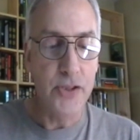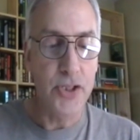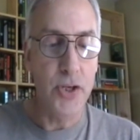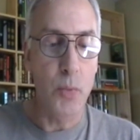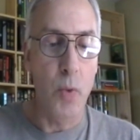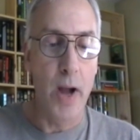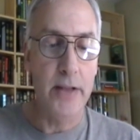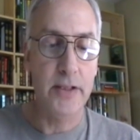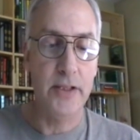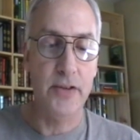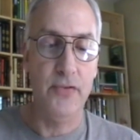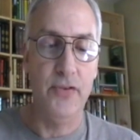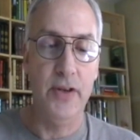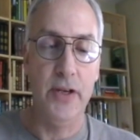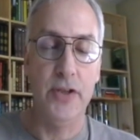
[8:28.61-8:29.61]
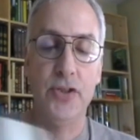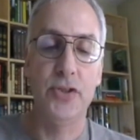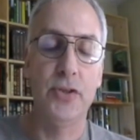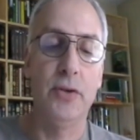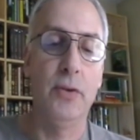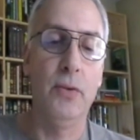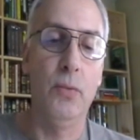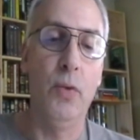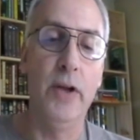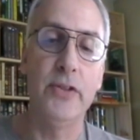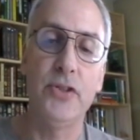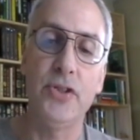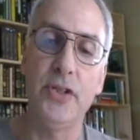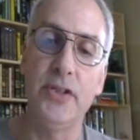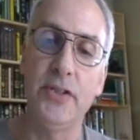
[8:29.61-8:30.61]
and she wants to finish
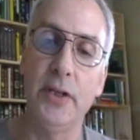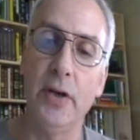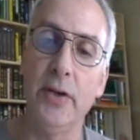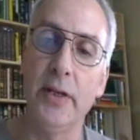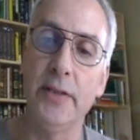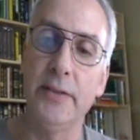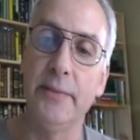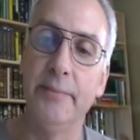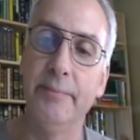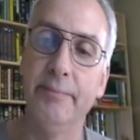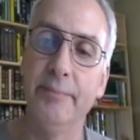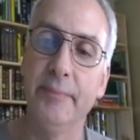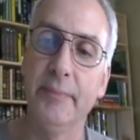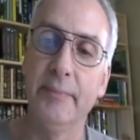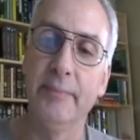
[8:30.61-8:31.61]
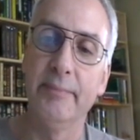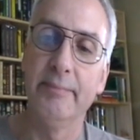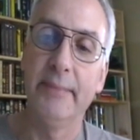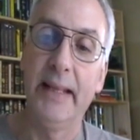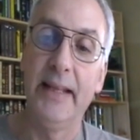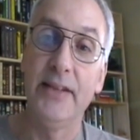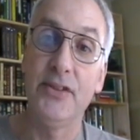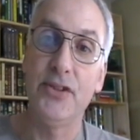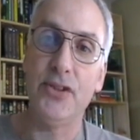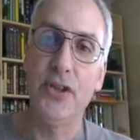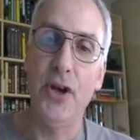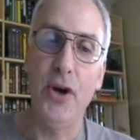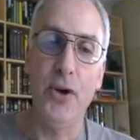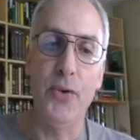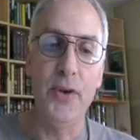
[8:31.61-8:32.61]
what she started.
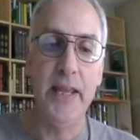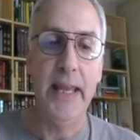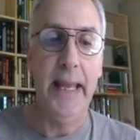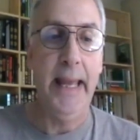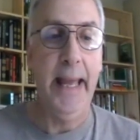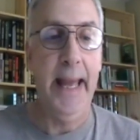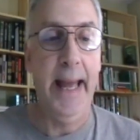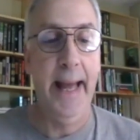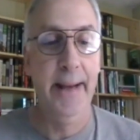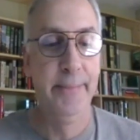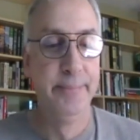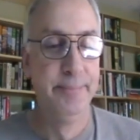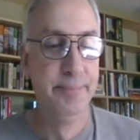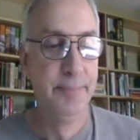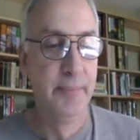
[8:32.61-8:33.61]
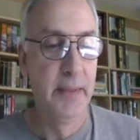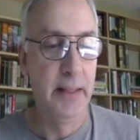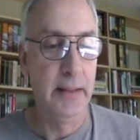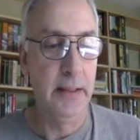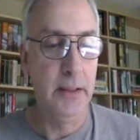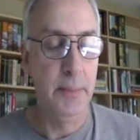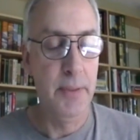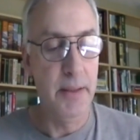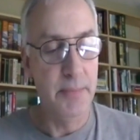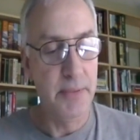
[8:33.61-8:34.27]
So, yeah. A